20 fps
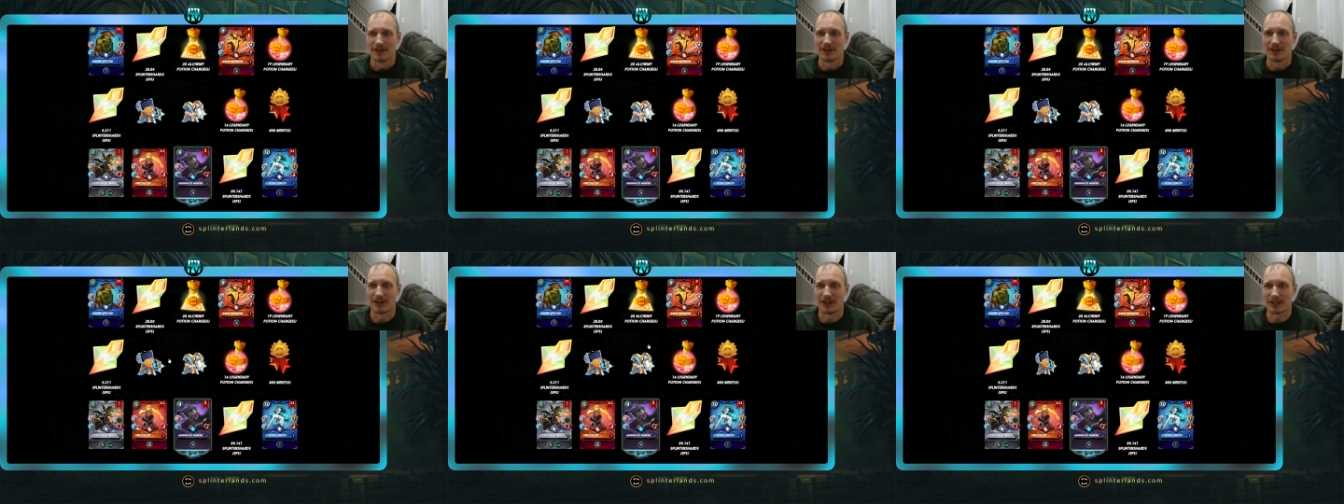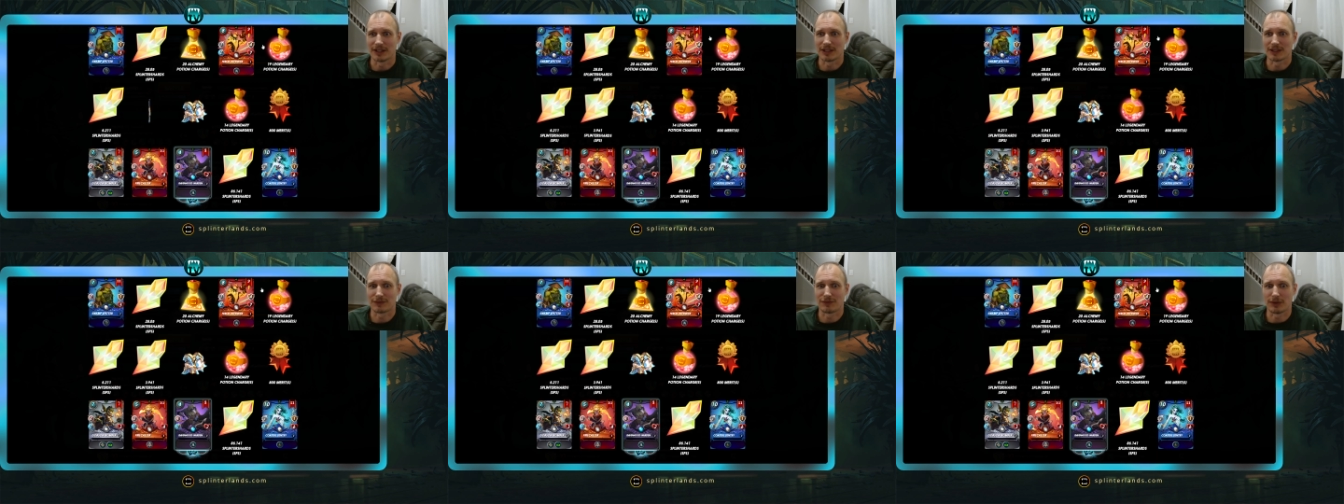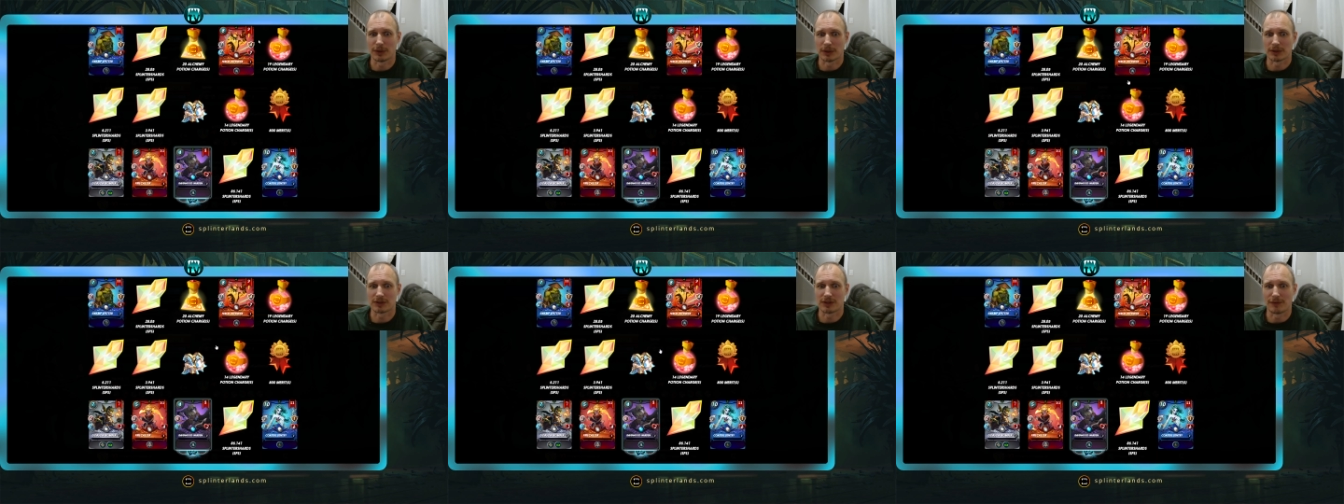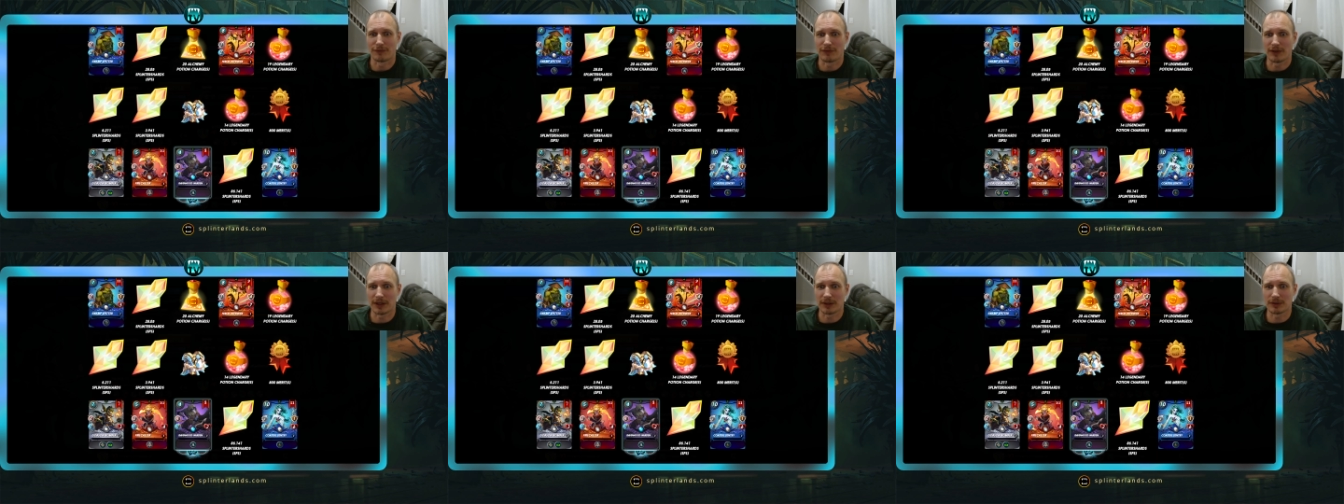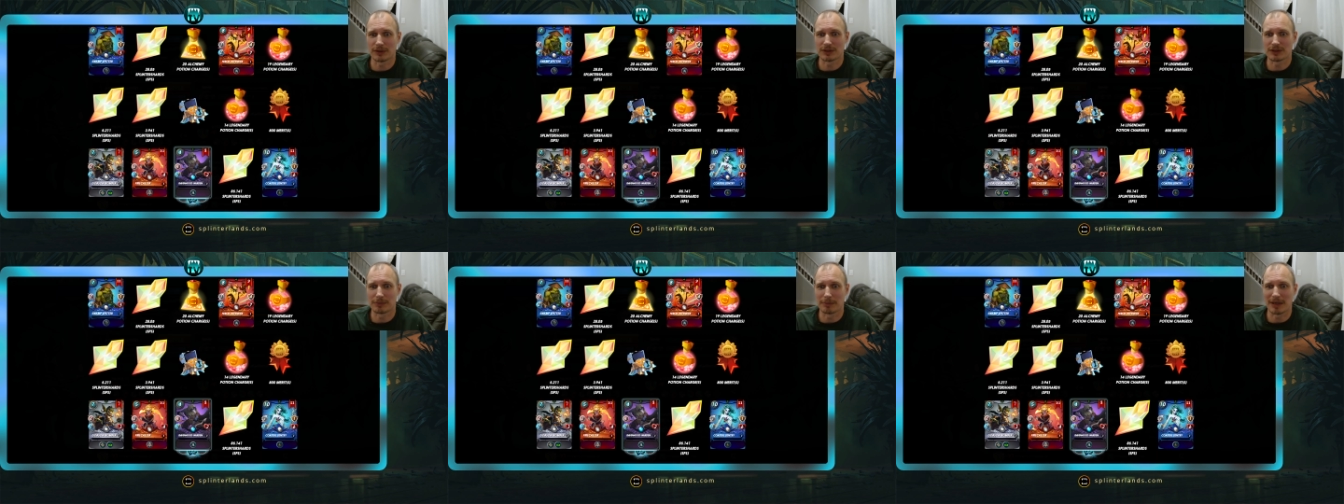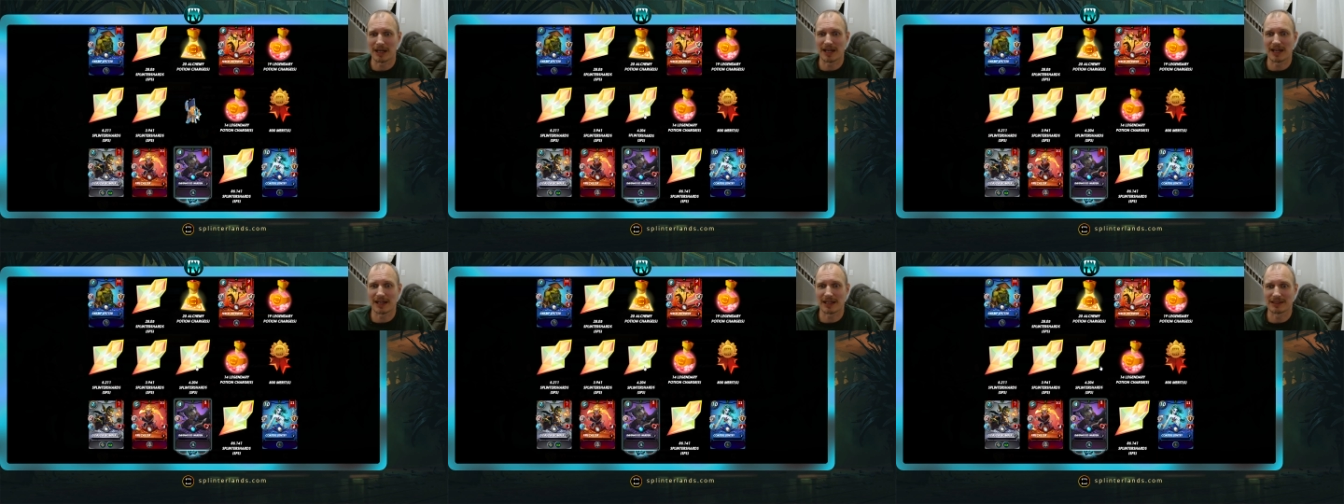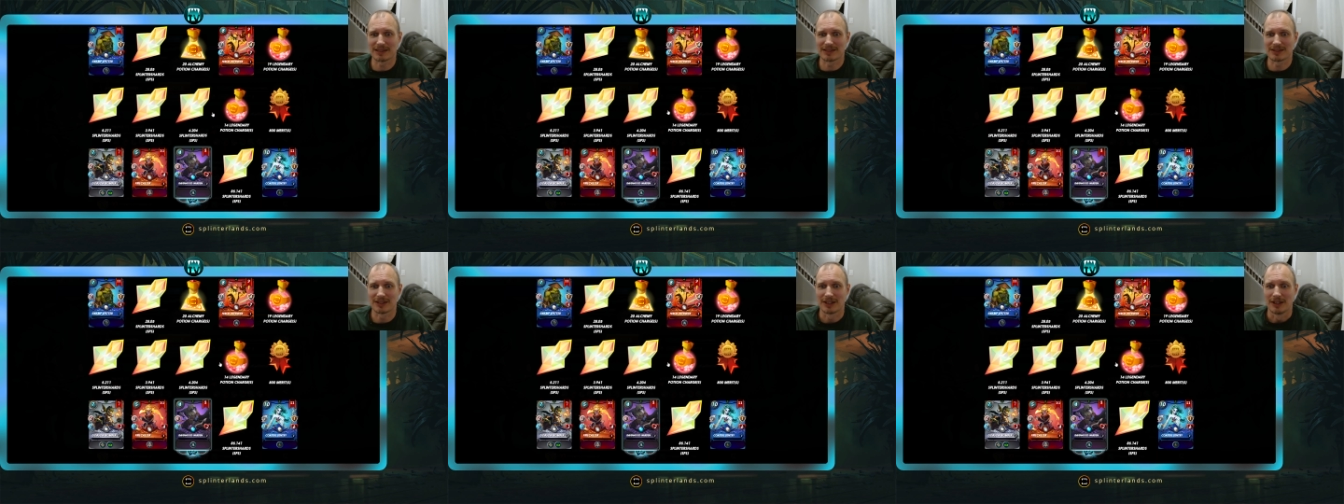Like this Ferox Defender's
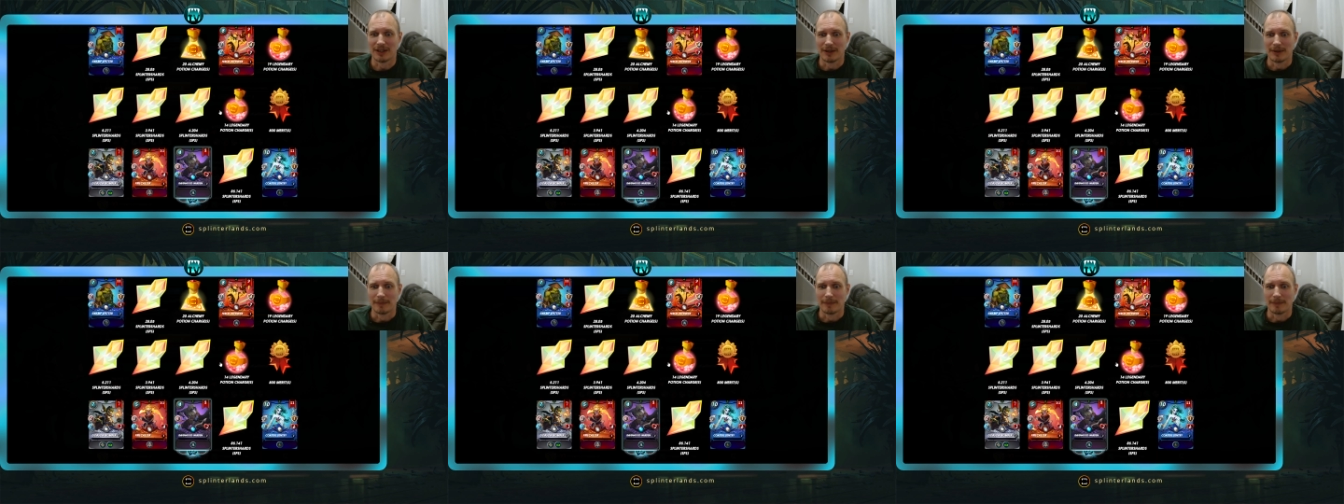maxed.